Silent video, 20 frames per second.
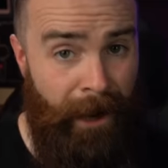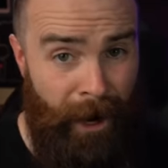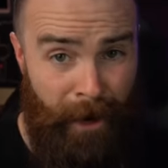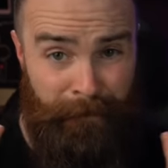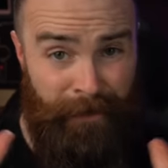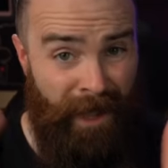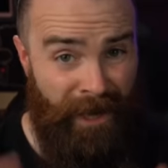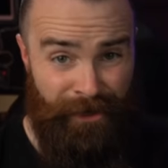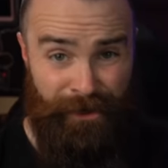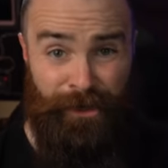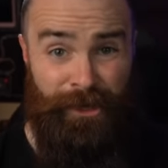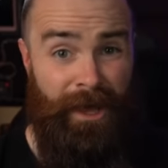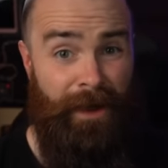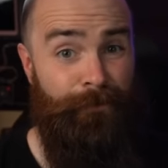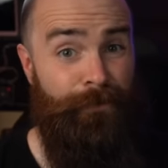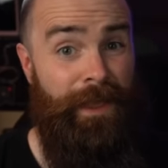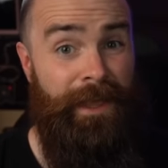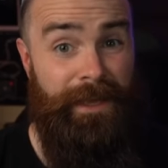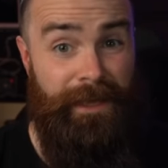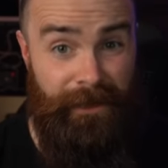Now, I'm not gonna
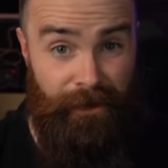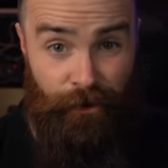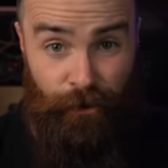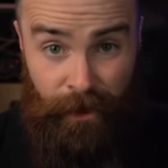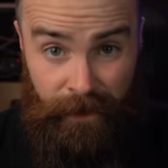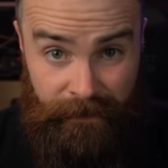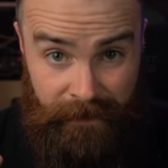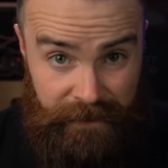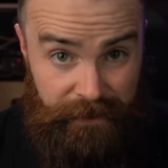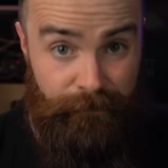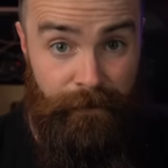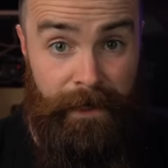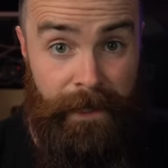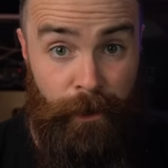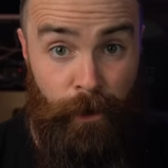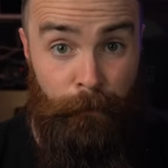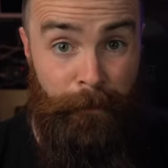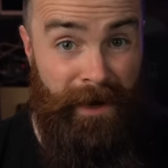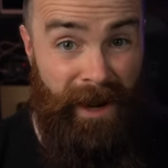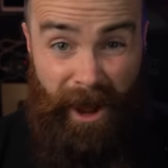cover that here in this
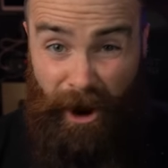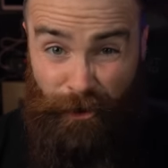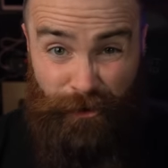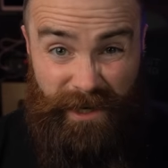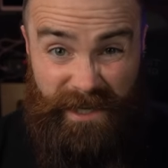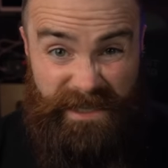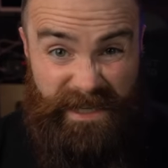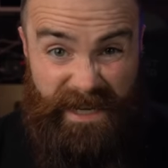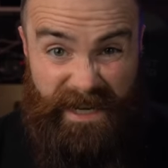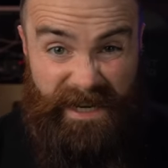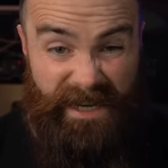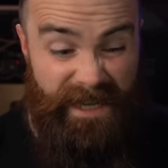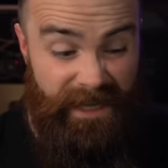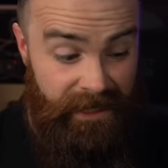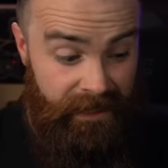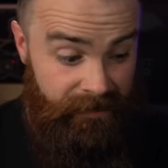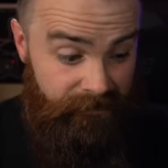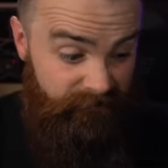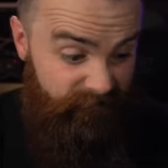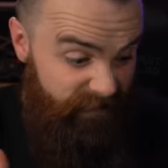video, but I already did
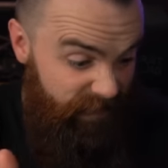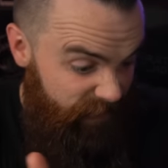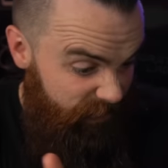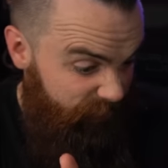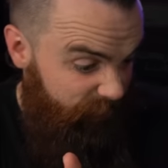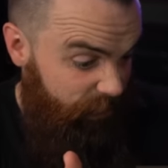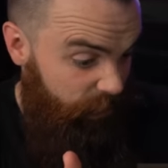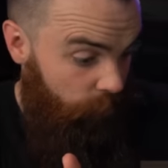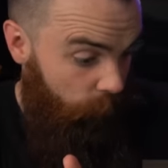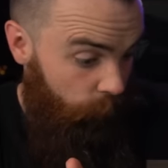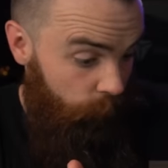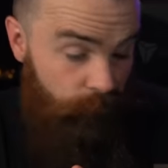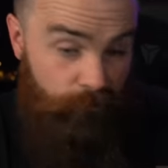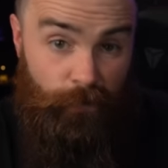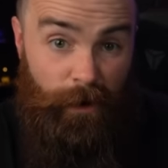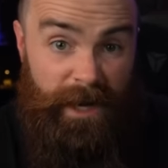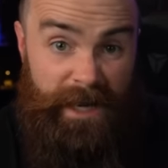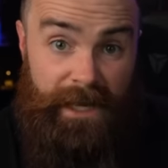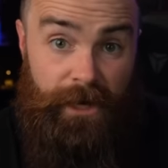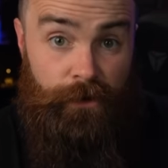in this video
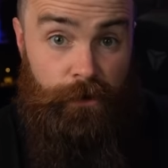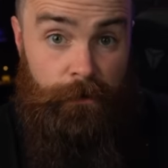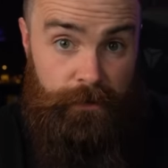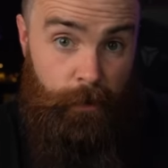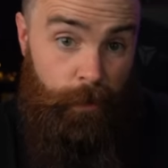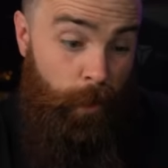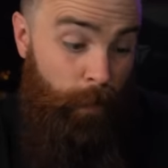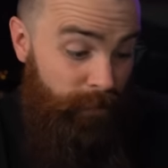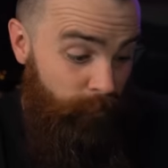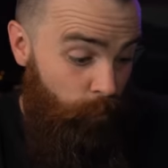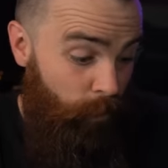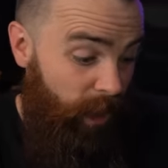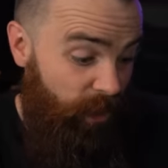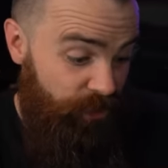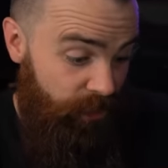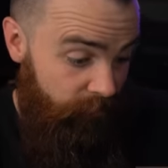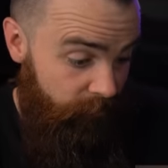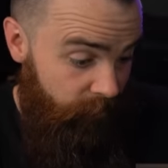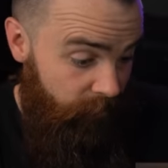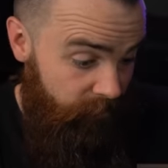right here. So go ahead and
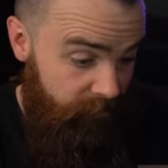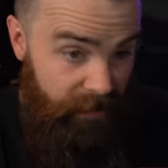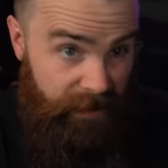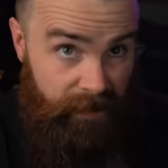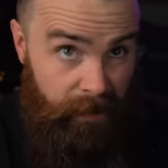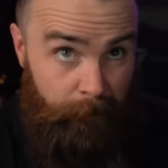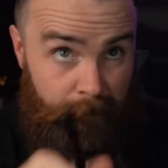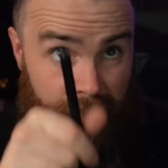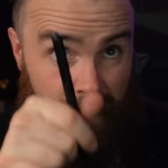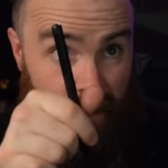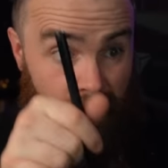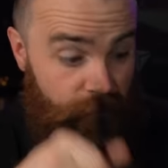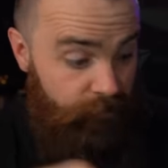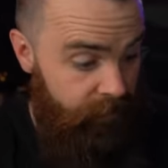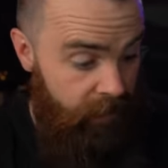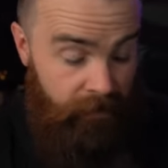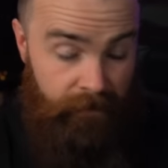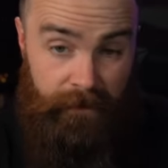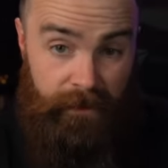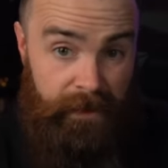watch it. You can click it up there or
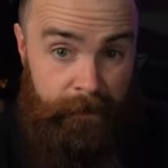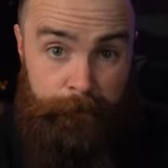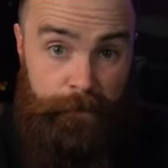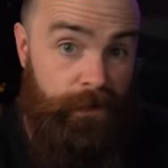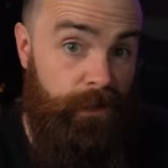down the link